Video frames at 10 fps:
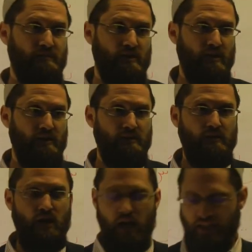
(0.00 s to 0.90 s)
Okay.
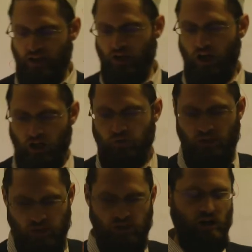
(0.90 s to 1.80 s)
Now
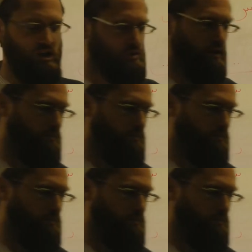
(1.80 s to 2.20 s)
this is the last one, I